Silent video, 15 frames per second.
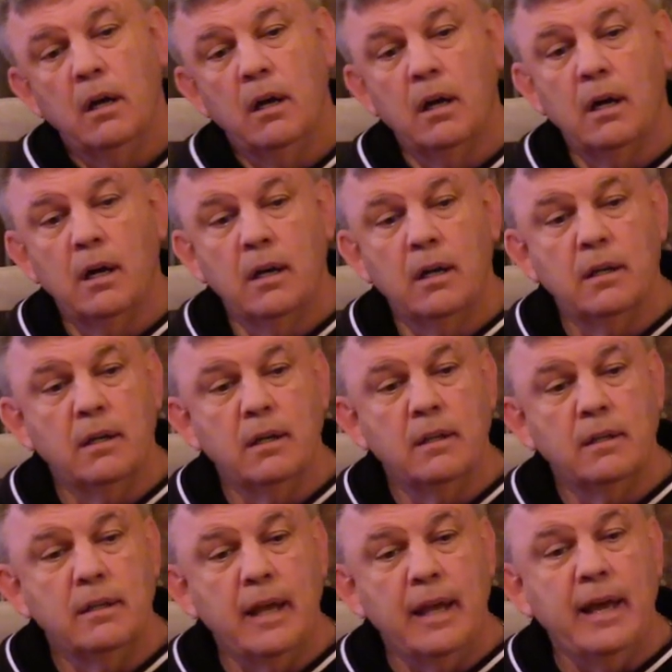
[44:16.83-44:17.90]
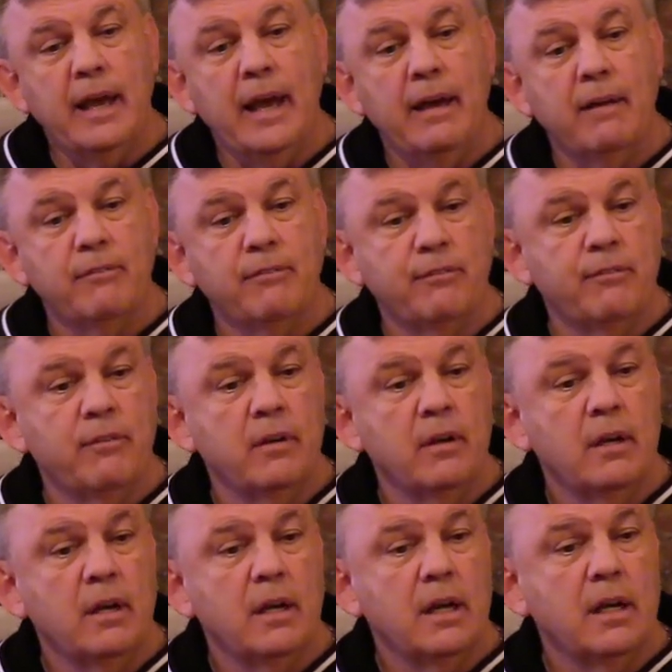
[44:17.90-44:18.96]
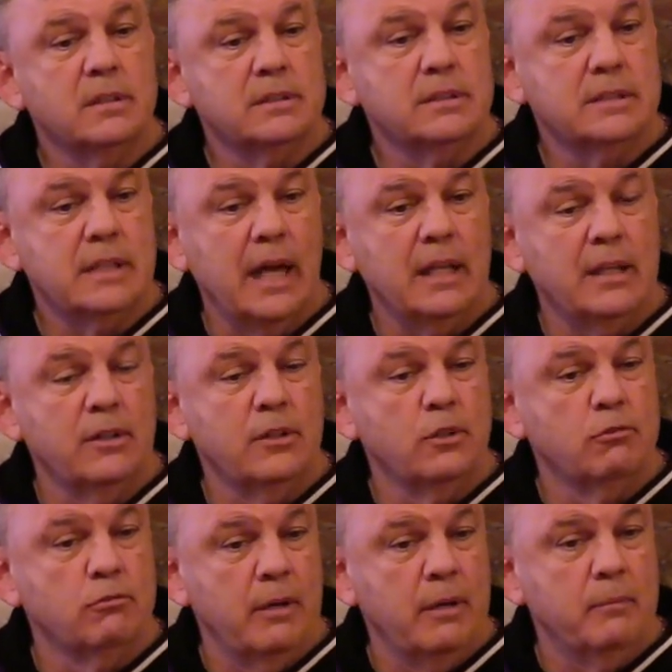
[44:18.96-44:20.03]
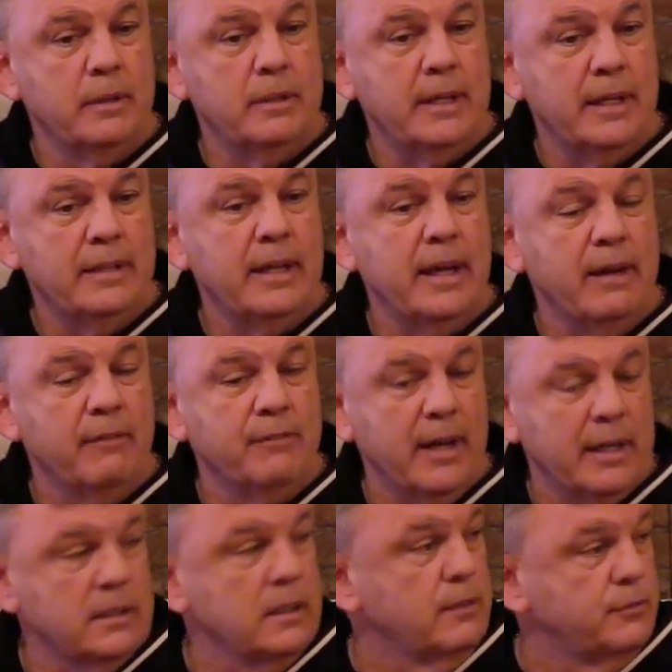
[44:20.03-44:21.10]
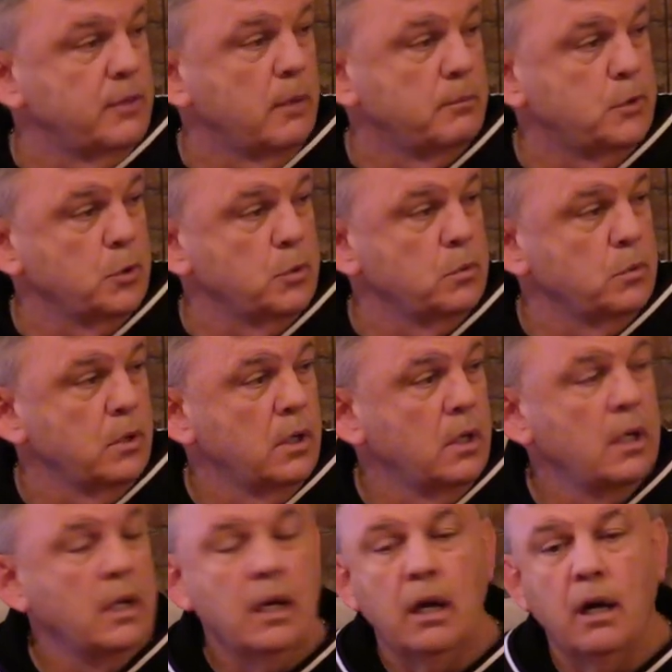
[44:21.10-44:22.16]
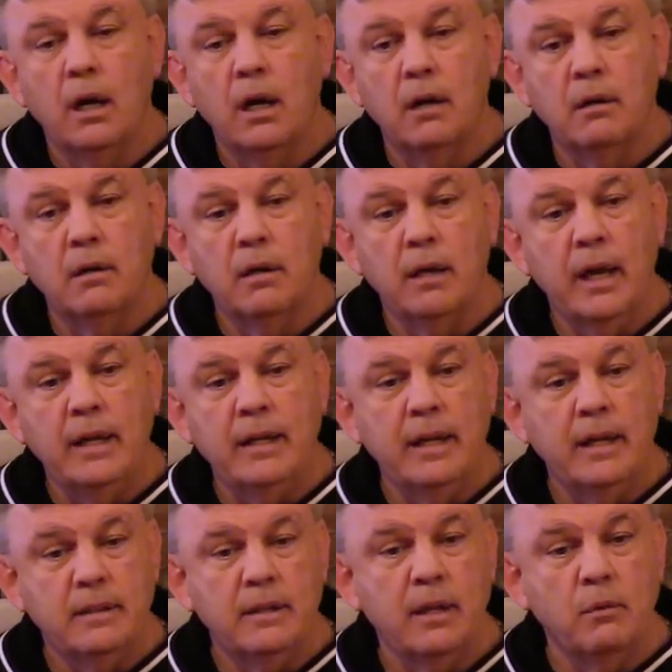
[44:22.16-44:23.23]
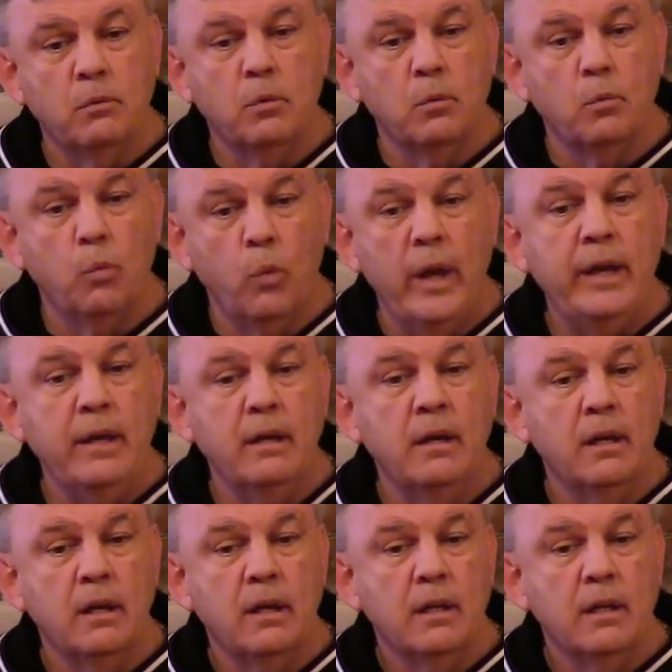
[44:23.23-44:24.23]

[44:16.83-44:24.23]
uh, they have a solid agreement that they have not lived up to uh, and that they will win